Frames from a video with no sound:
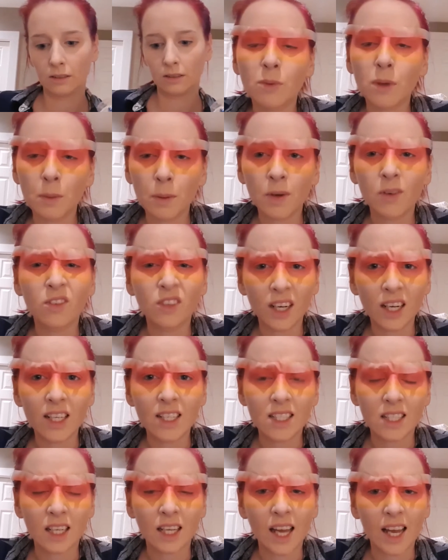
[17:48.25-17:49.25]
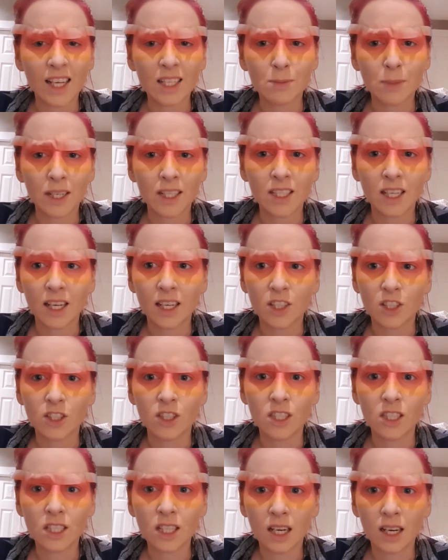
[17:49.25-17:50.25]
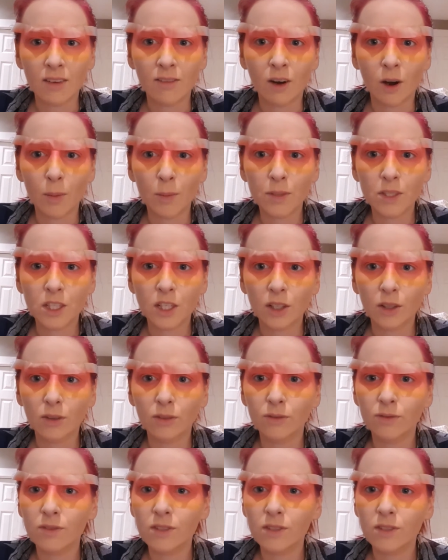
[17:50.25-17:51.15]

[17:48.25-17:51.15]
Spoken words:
People realistic expectations to live up to.